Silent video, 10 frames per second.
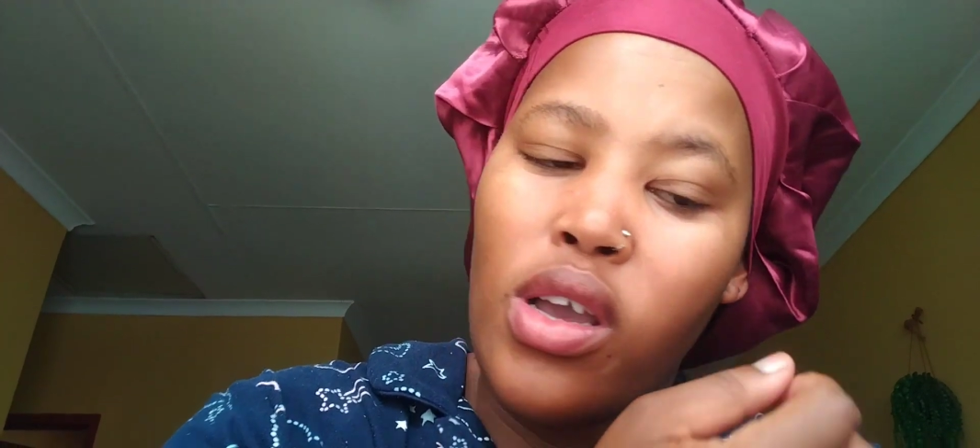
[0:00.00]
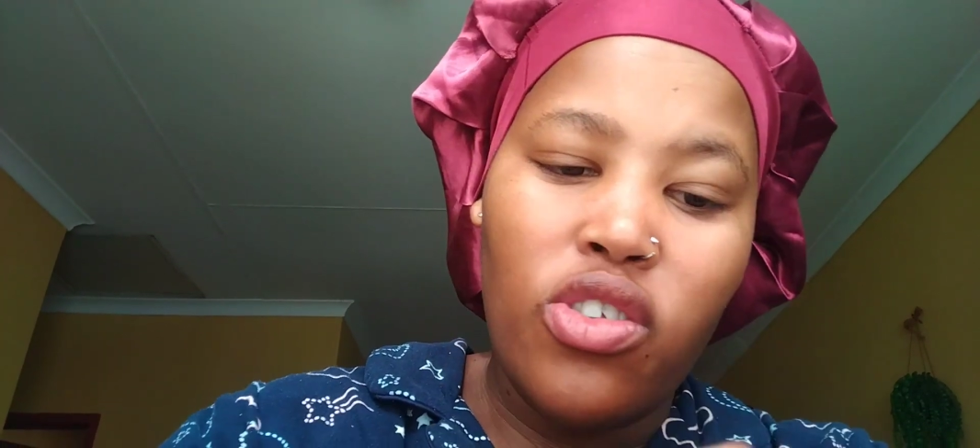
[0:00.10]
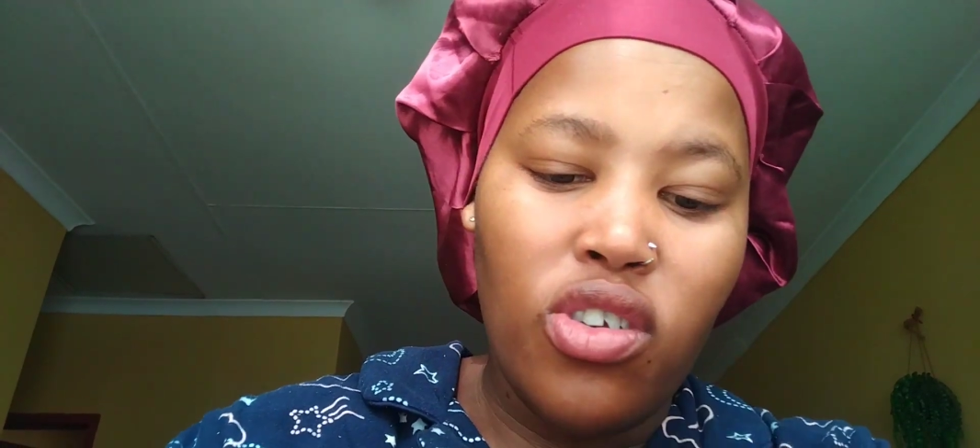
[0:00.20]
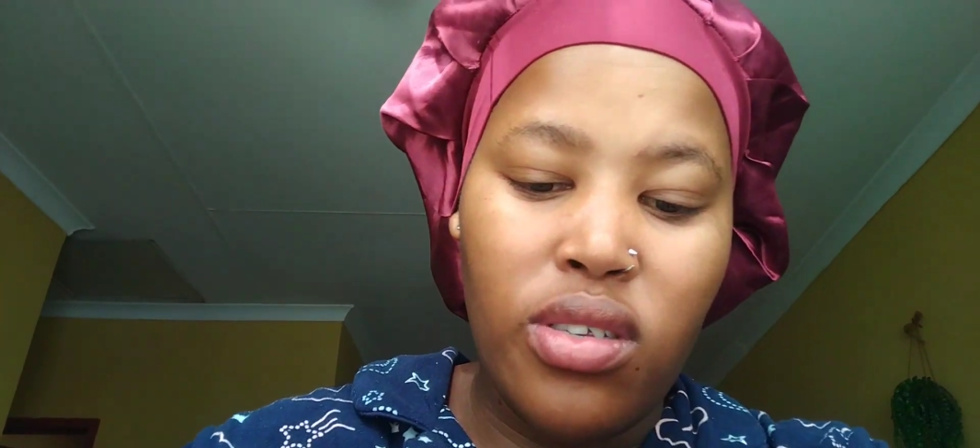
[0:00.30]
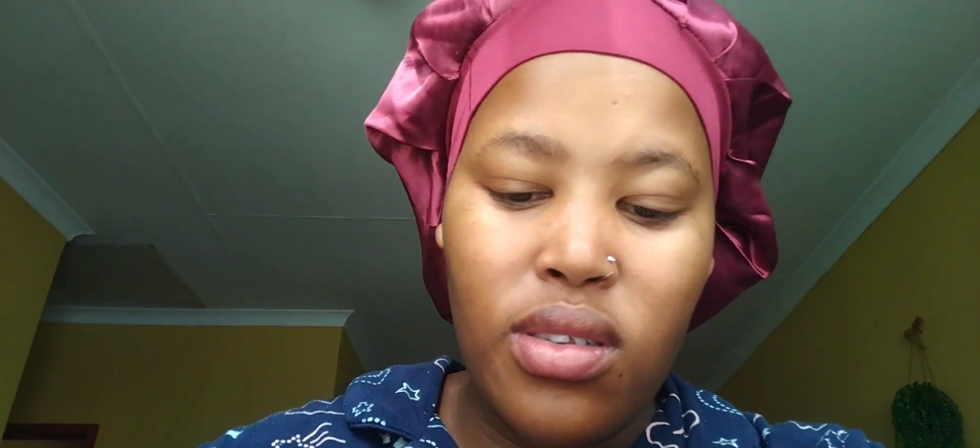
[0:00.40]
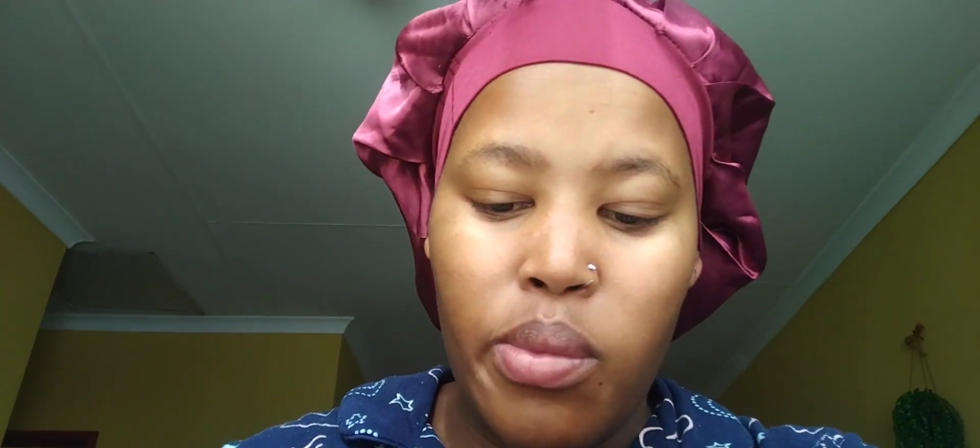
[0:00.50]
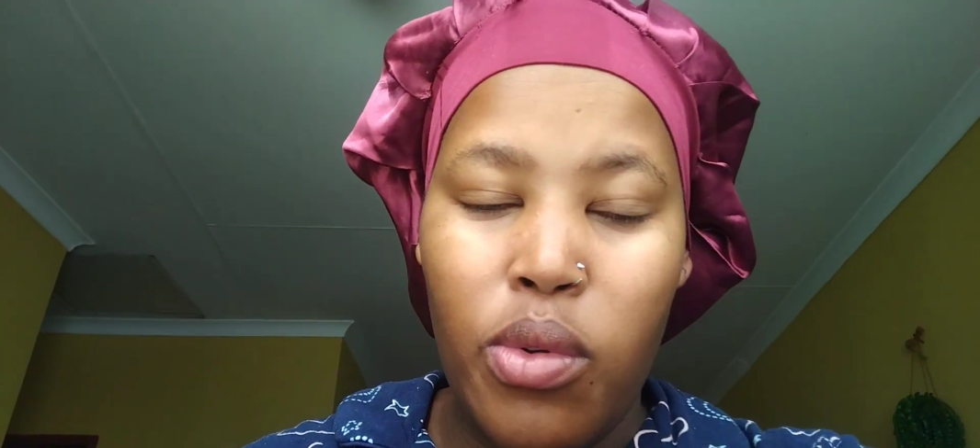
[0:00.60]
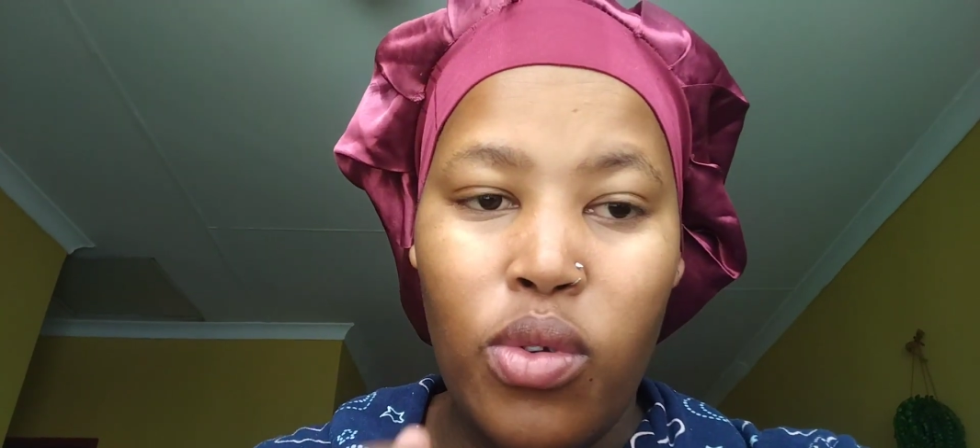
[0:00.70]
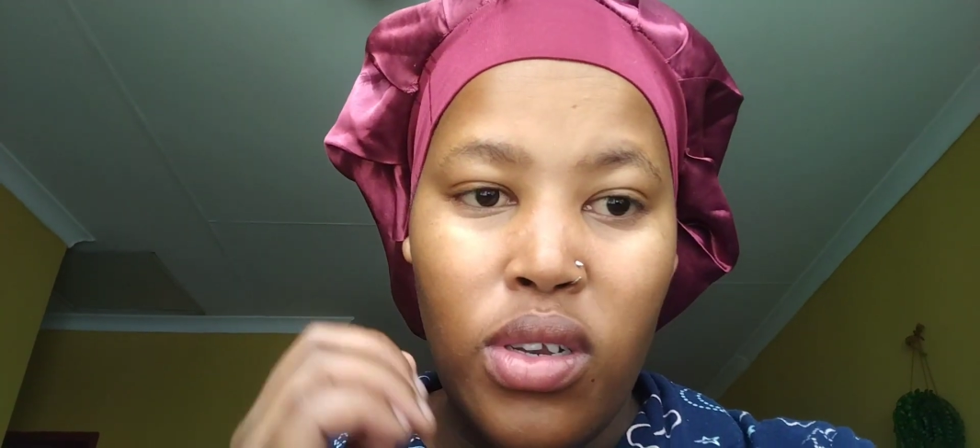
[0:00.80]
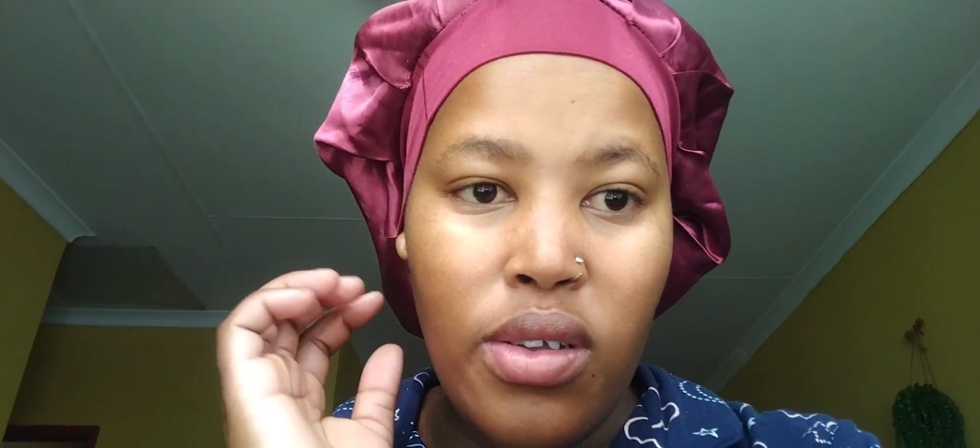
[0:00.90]
I just
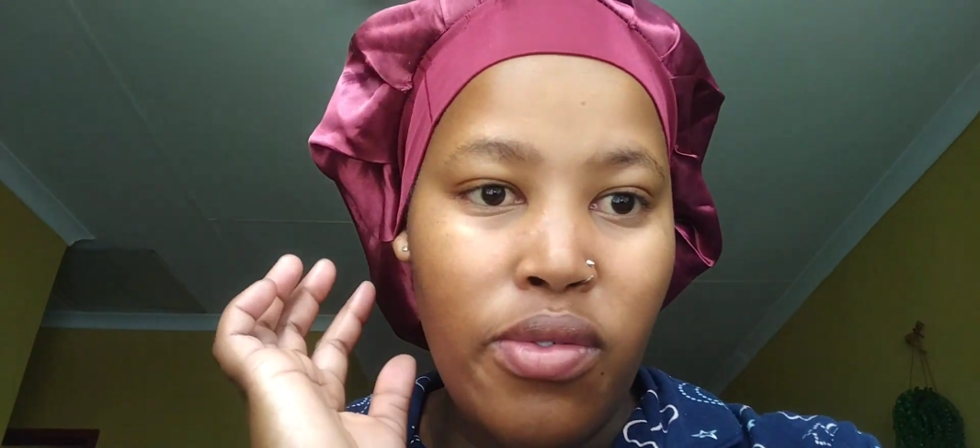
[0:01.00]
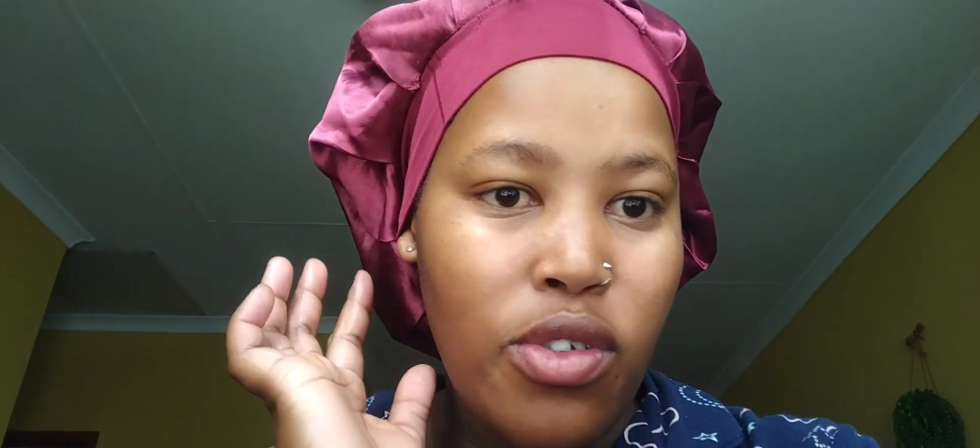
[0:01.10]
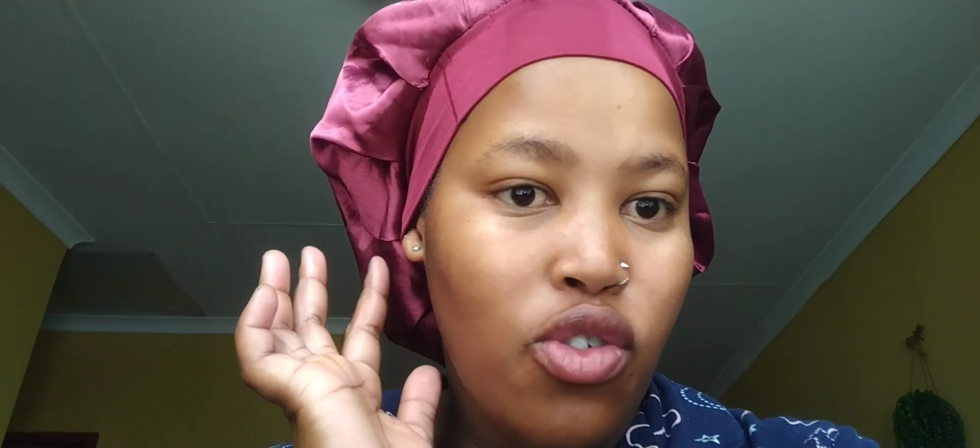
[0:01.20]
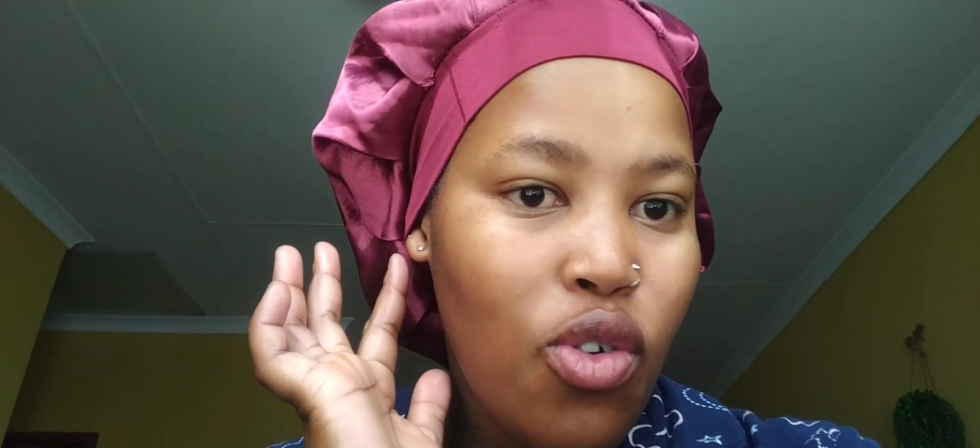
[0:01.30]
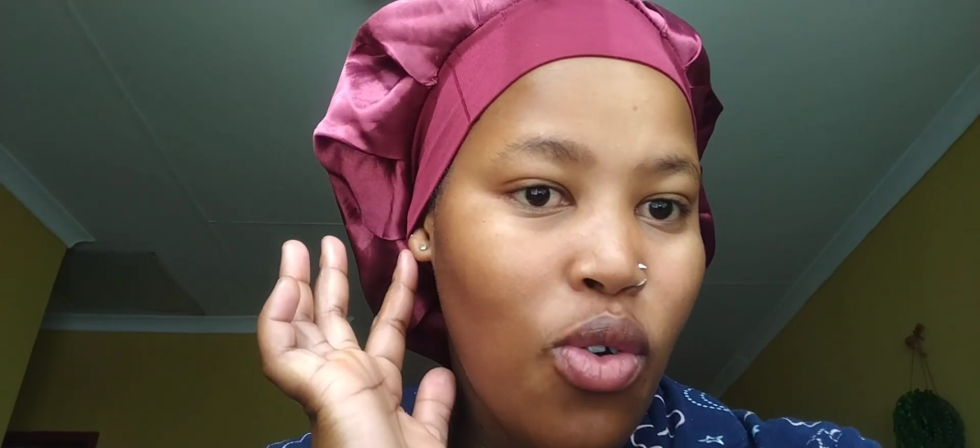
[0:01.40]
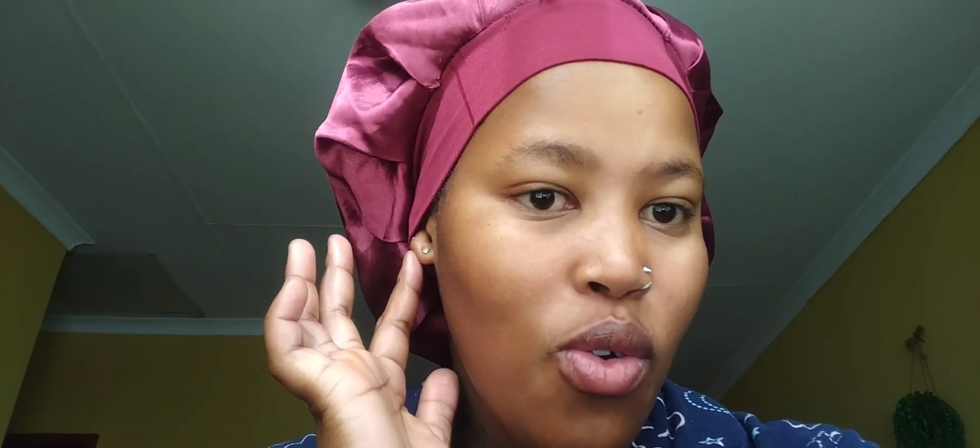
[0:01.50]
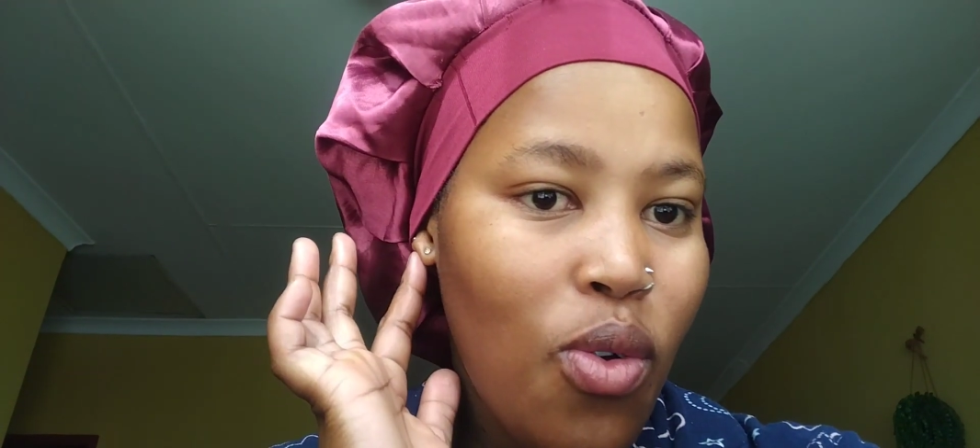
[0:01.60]
uploaded a video,